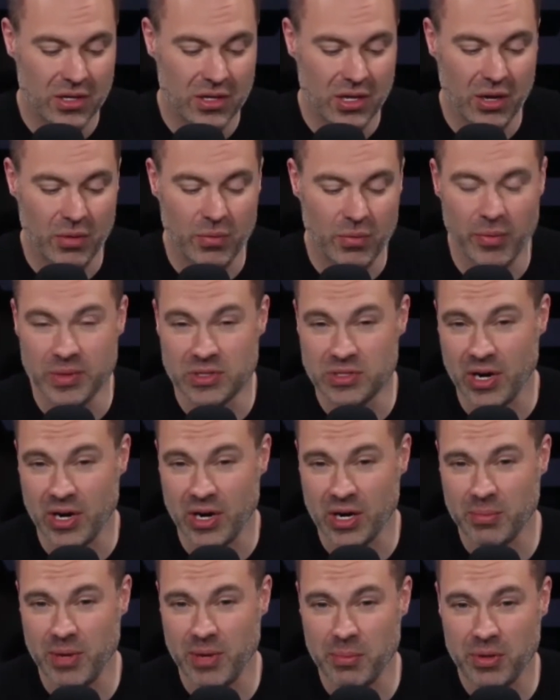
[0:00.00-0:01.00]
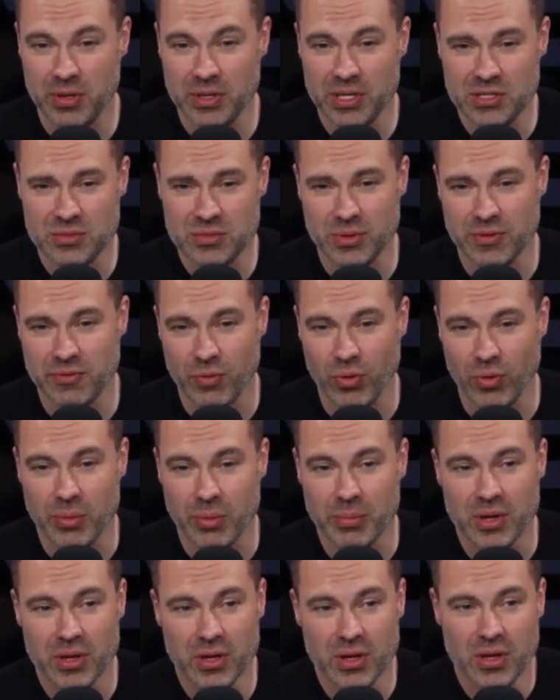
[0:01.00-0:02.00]
When we talk about police
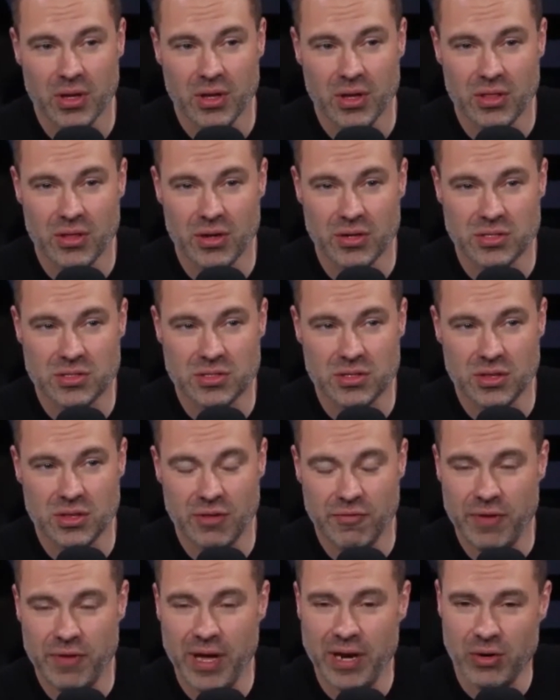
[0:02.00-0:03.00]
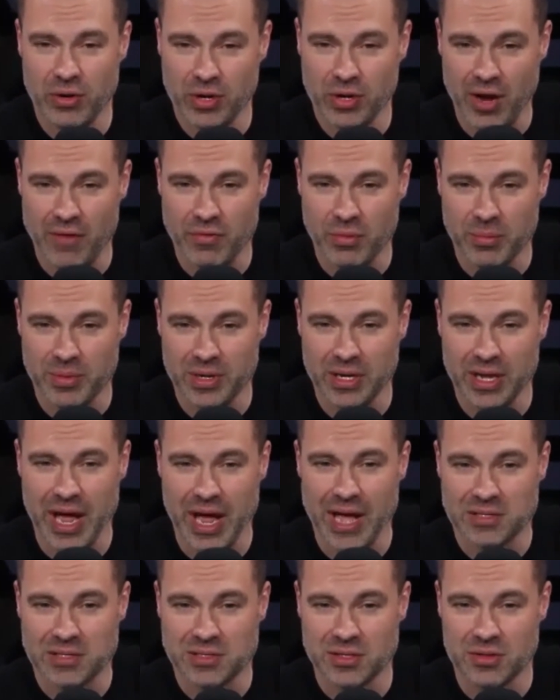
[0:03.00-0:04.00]
reform, there's the federal government,
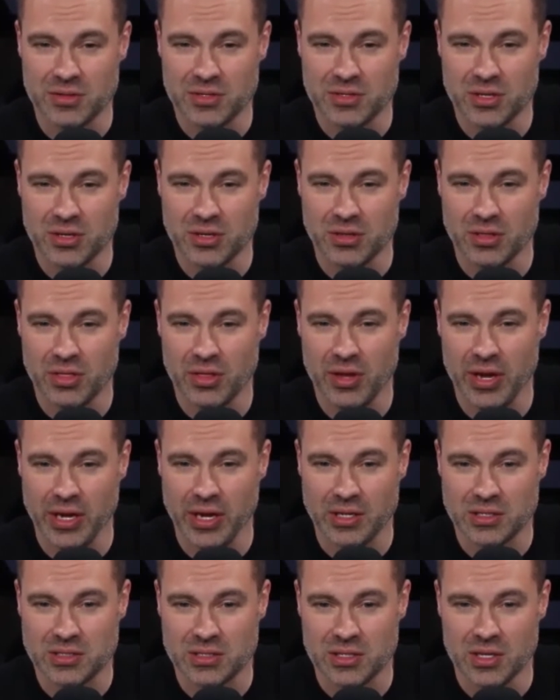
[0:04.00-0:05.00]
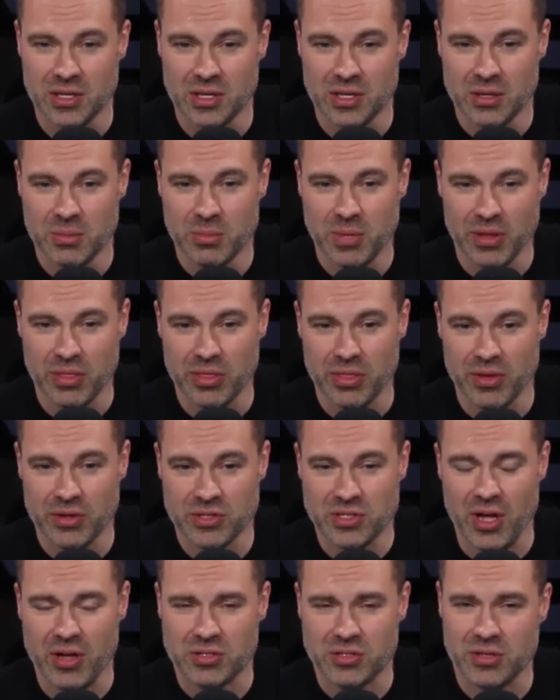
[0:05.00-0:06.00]
yes, and there's certain things, but there's
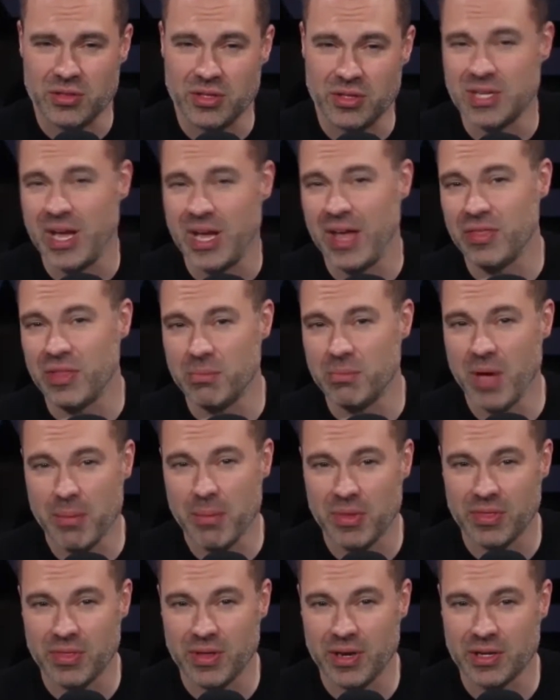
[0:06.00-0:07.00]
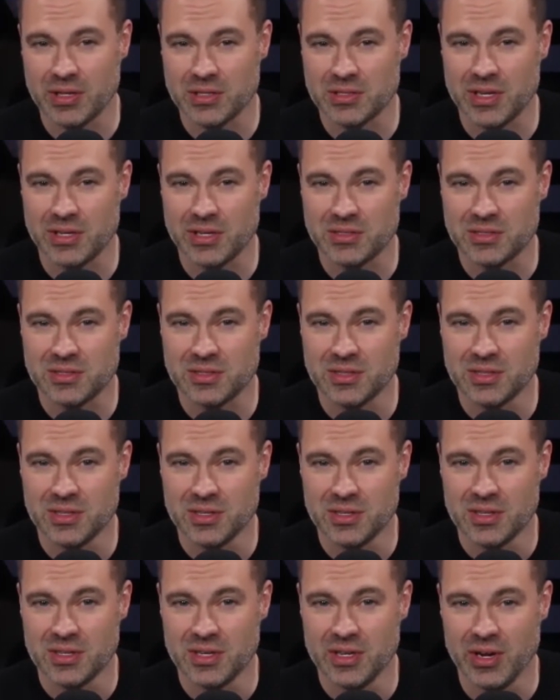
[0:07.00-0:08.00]
also the 10th Amendment that exists.
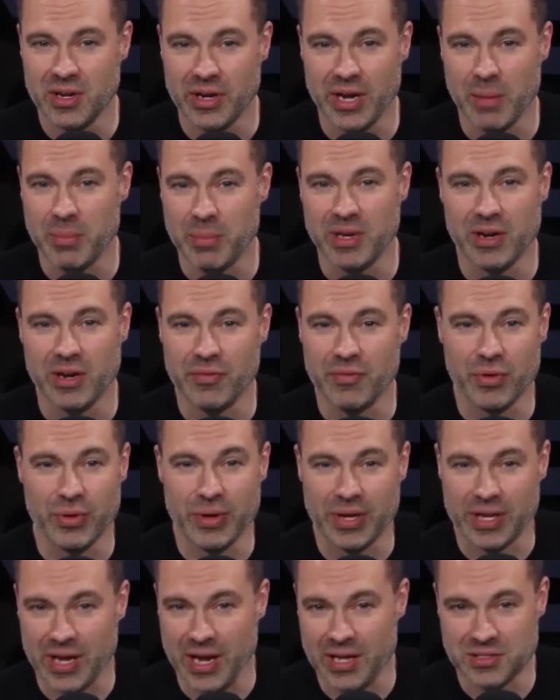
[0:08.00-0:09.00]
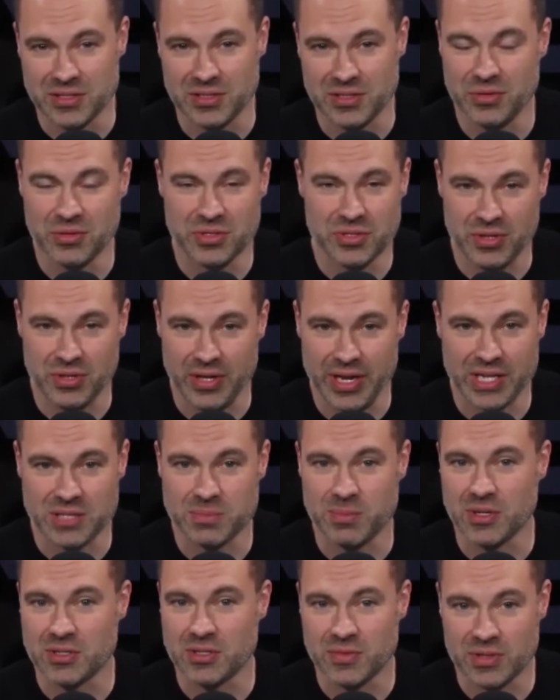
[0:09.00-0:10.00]
And I've been interviewing constitutional
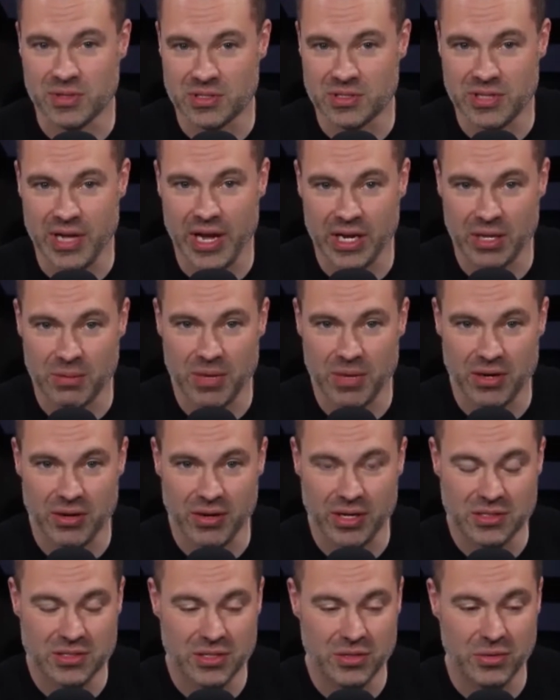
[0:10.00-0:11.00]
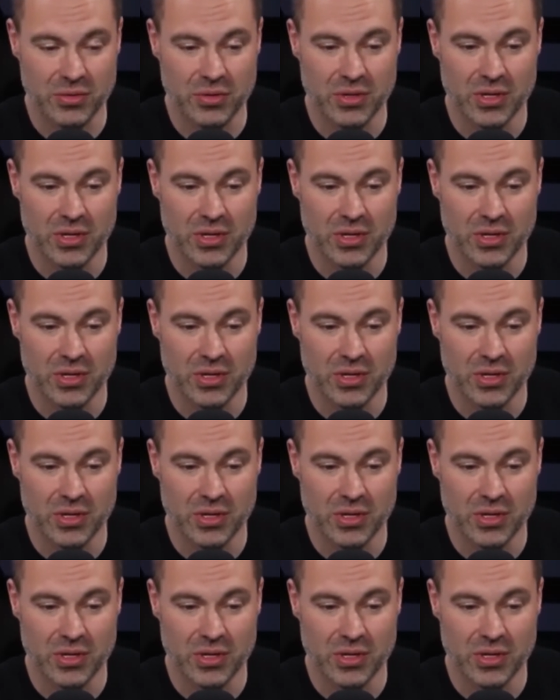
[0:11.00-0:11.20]
experts for this documentary too.